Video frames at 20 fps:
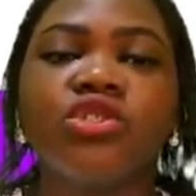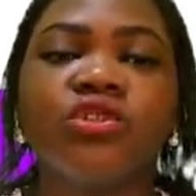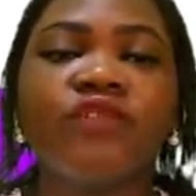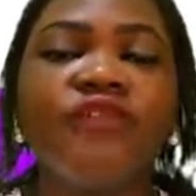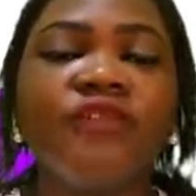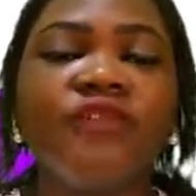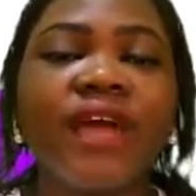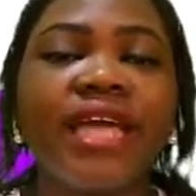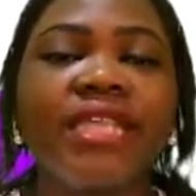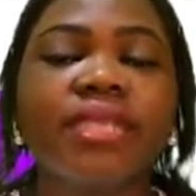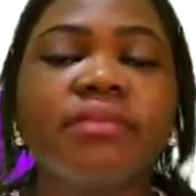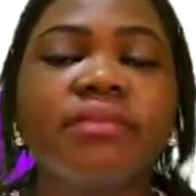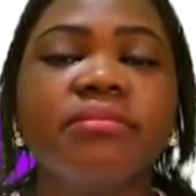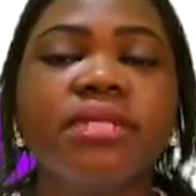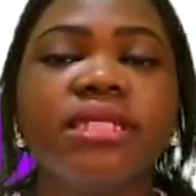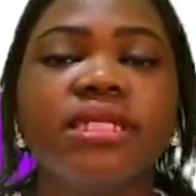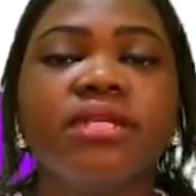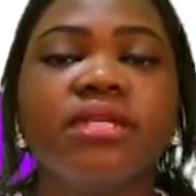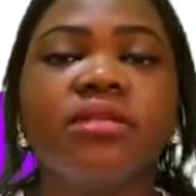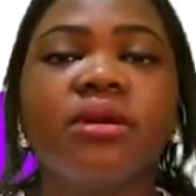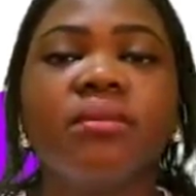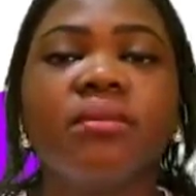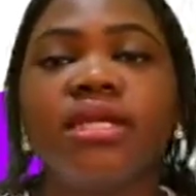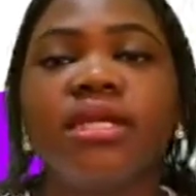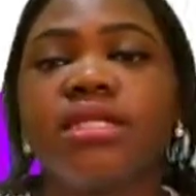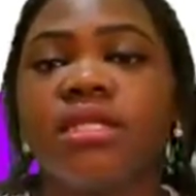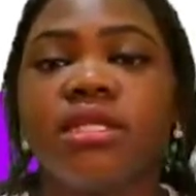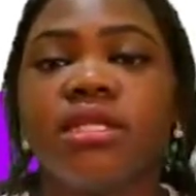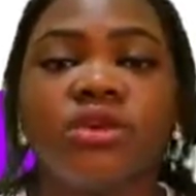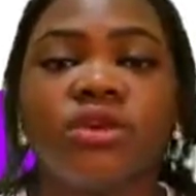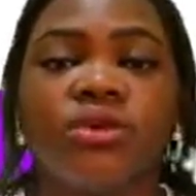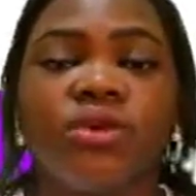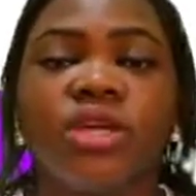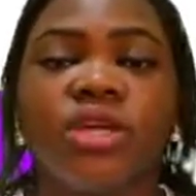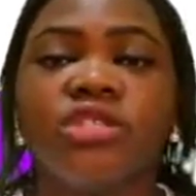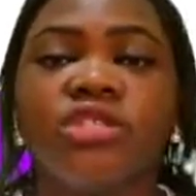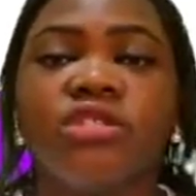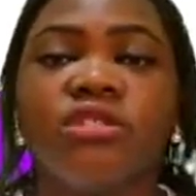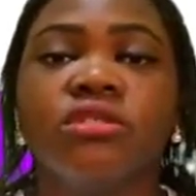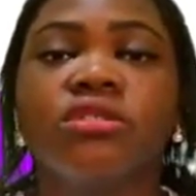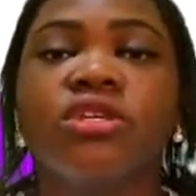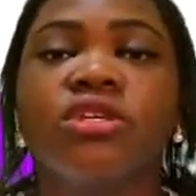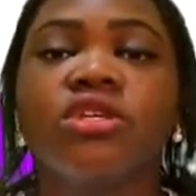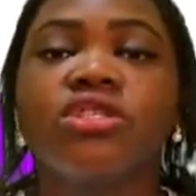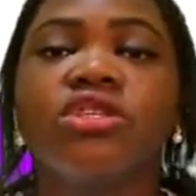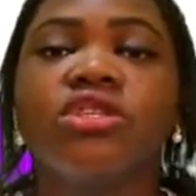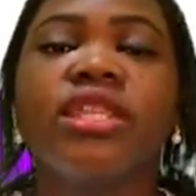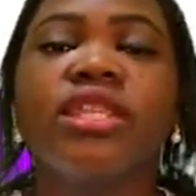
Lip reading: to find the missing numbers in the question.